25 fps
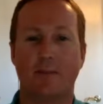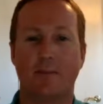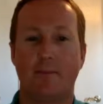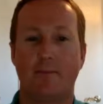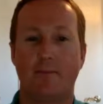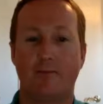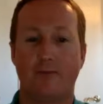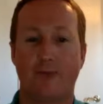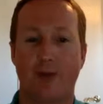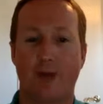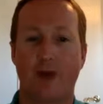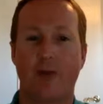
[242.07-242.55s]

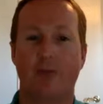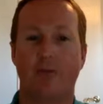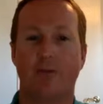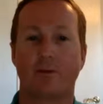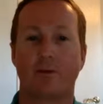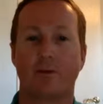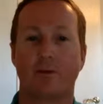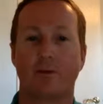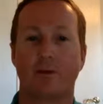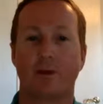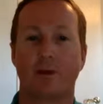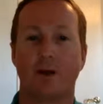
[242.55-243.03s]

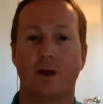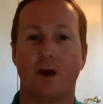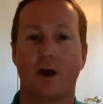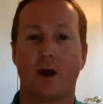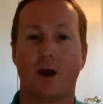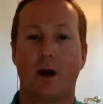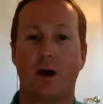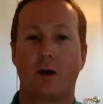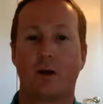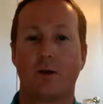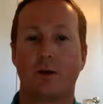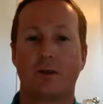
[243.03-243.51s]
drivers
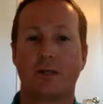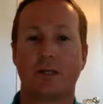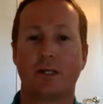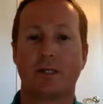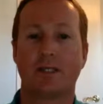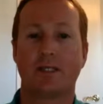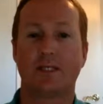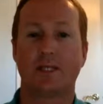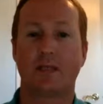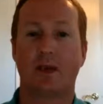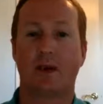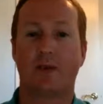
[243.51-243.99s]
are using
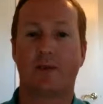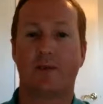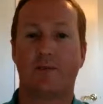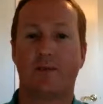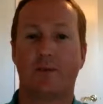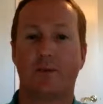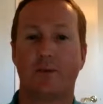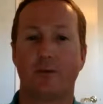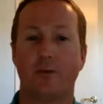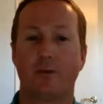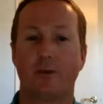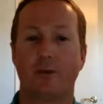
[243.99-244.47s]
cell
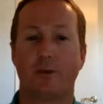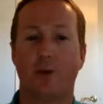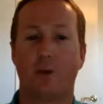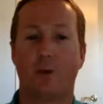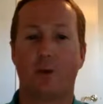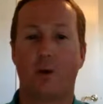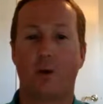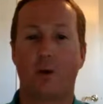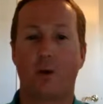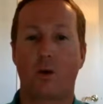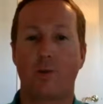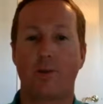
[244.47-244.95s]
phones
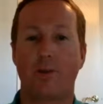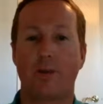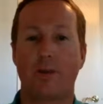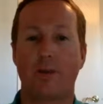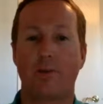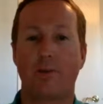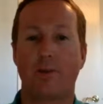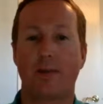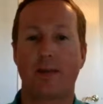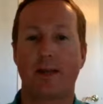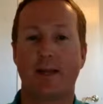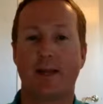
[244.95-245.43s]
or
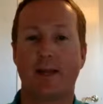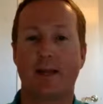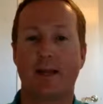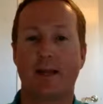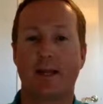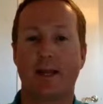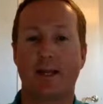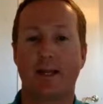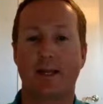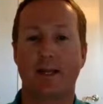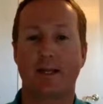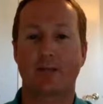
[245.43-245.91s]

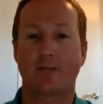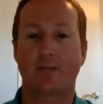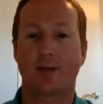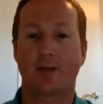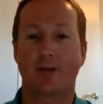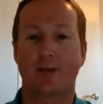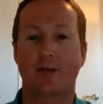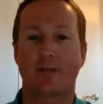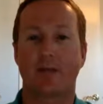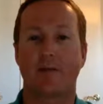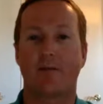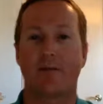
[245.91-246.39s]
manipulating
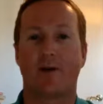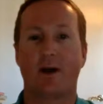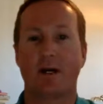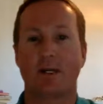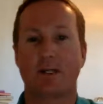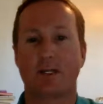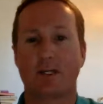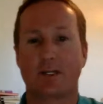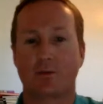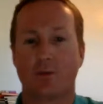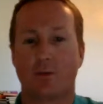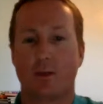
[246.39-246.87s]
electronic
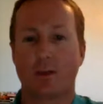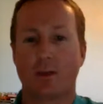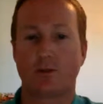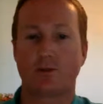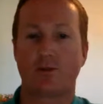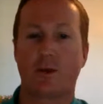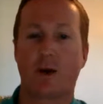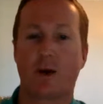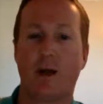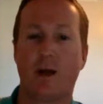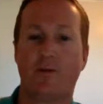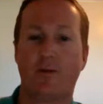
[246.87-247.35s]
devices while
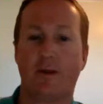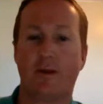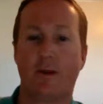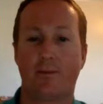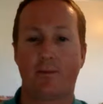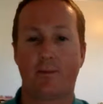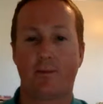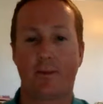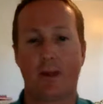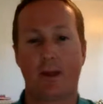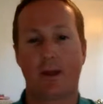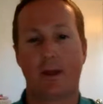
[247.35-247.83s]

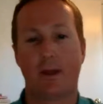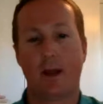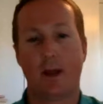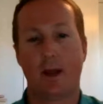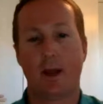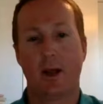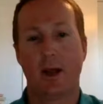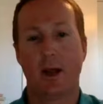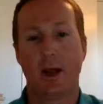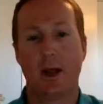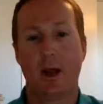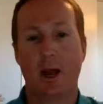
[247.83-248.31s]
driving,
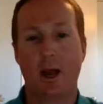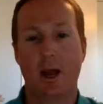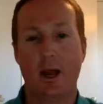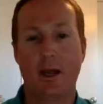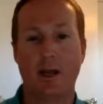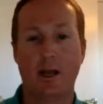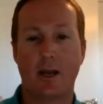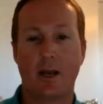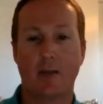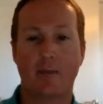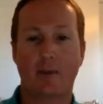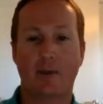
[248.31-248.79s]
a
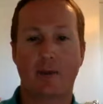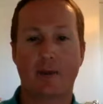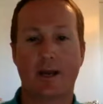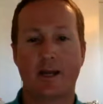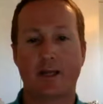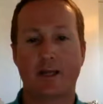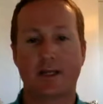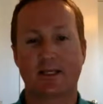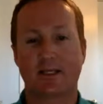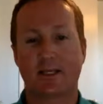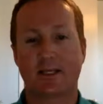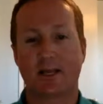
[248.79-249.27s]
number that
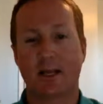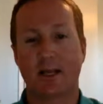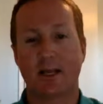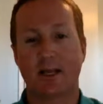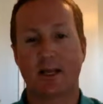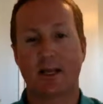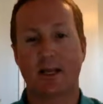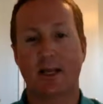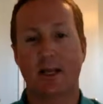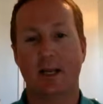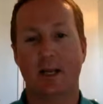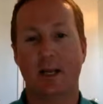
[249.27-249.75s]
has
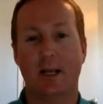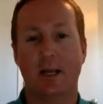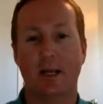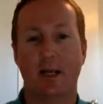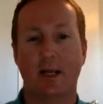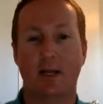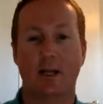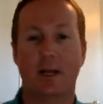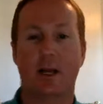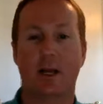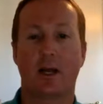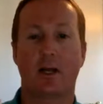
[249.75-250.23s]

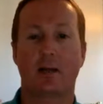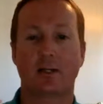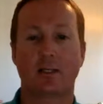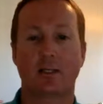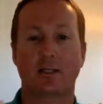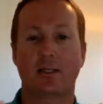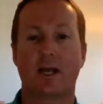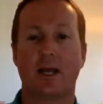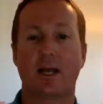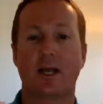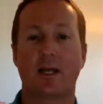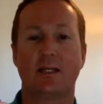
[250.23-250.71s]
held
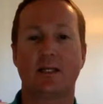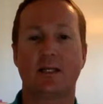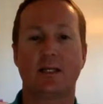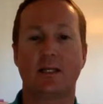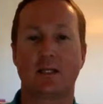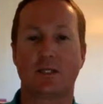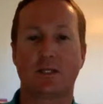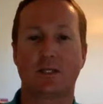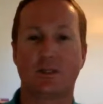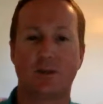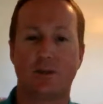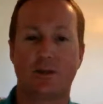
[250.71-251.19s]
steady
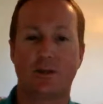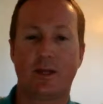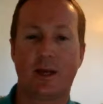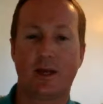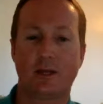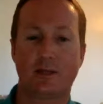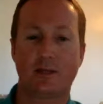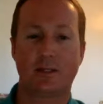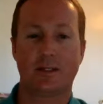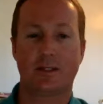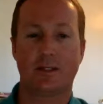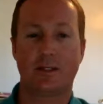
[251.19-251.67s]
since
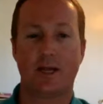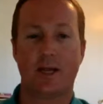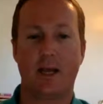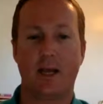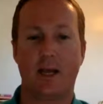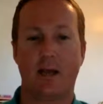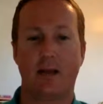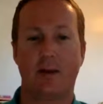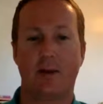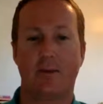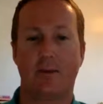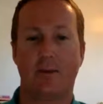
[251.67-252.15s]

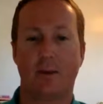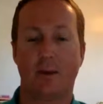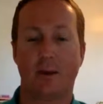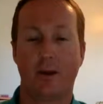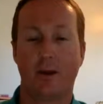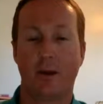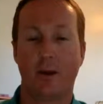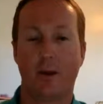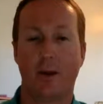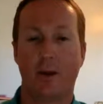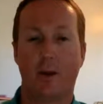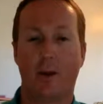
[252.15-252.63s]
2010,
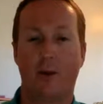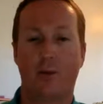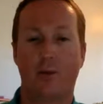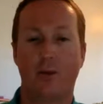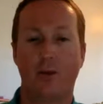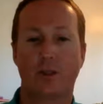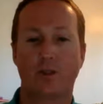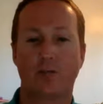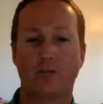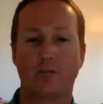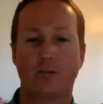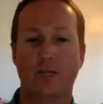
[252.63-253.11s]

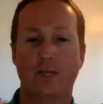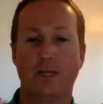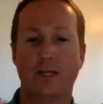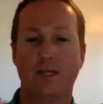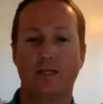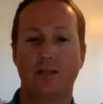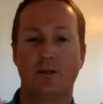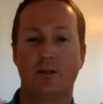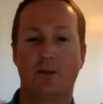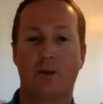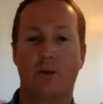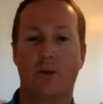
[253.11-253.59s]
which
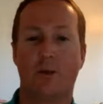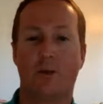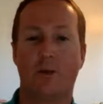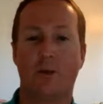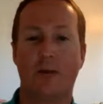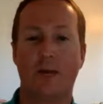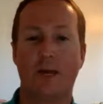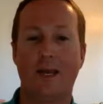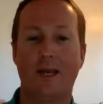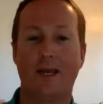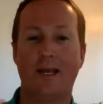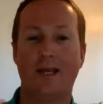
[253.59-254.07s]
means
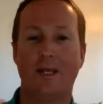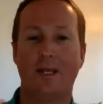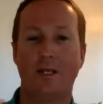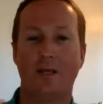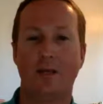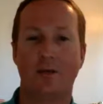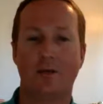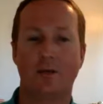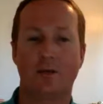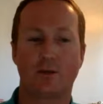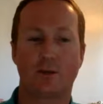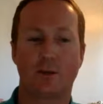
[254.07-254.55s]
we need to
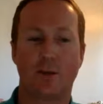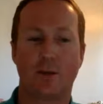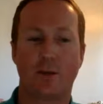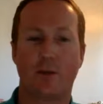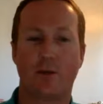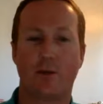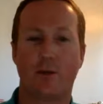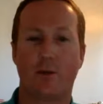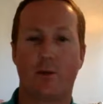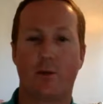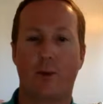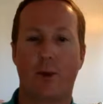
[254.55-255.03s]
use
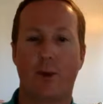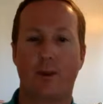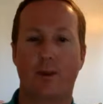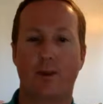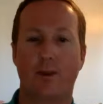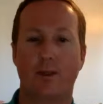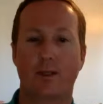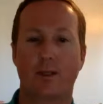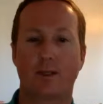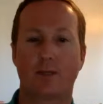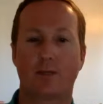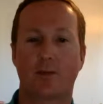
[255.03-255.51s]
greater
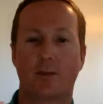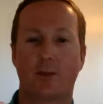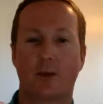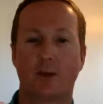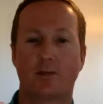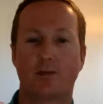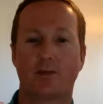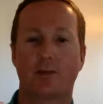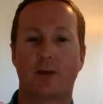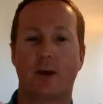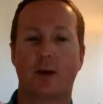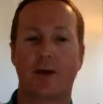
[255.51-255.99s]
awareness while
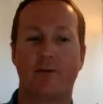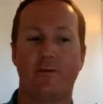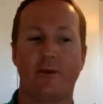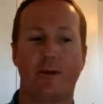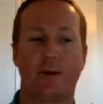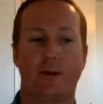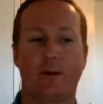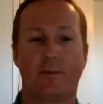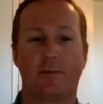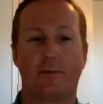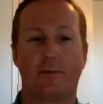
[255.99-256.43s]
driving.